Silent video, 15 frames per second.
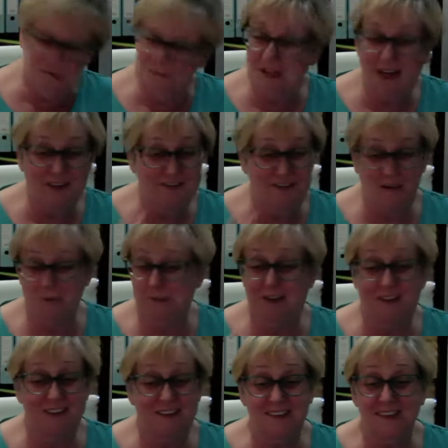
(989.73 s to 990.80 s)
laughing
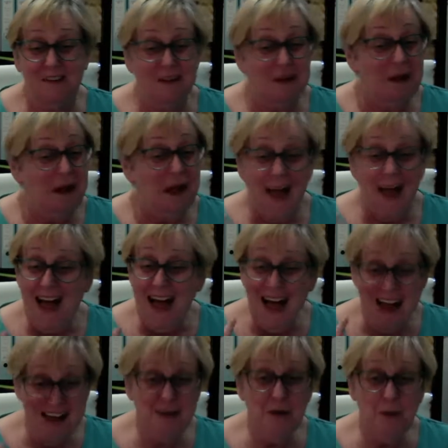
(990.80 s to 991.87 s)
because
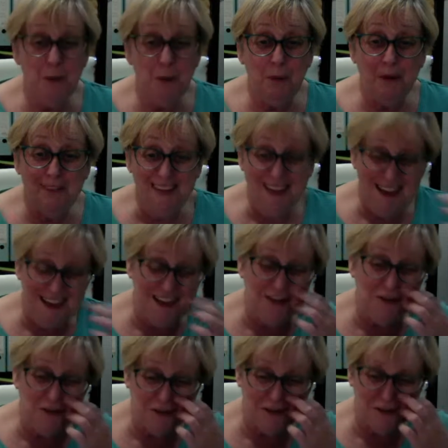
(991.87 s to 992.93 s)
I know when the
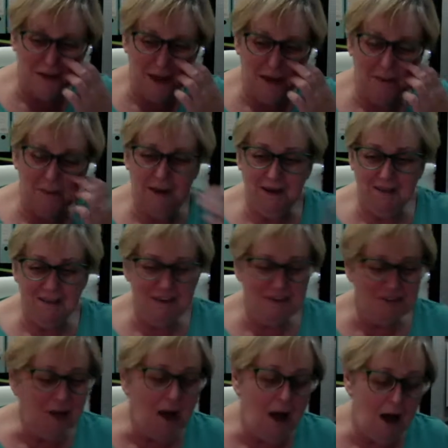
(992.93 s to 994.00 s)
angels say a period of
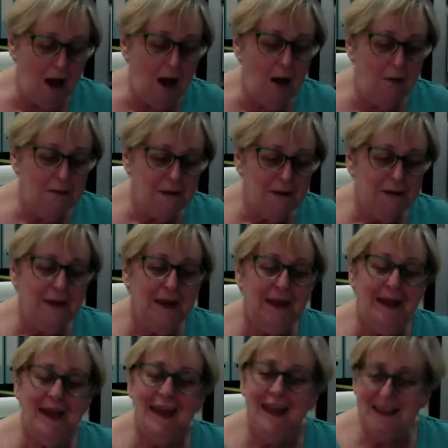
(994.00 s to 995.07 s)
calm,
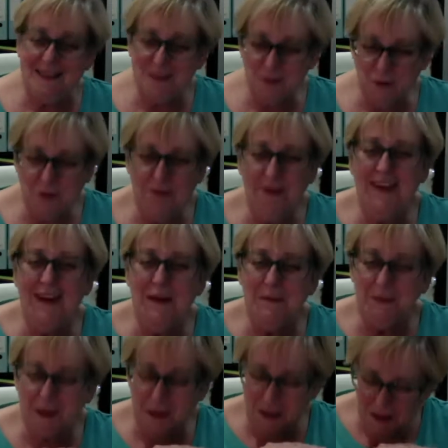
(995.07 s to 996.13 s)
it's only
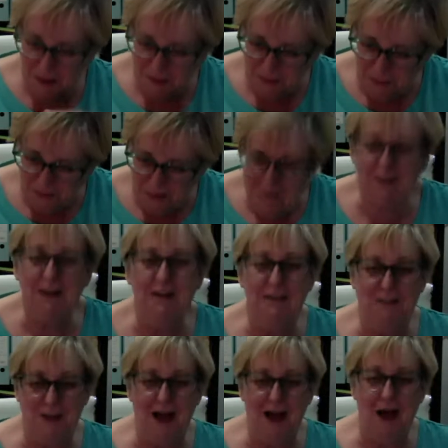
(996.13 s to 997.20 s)
a period of
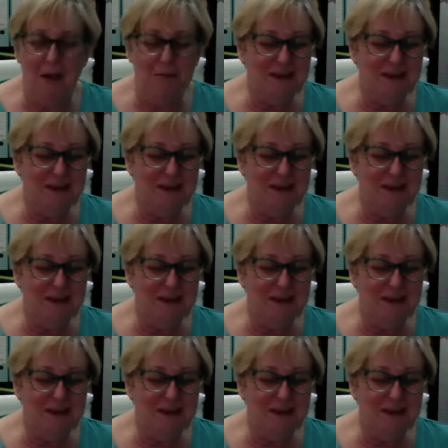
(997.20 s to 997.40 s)
calm.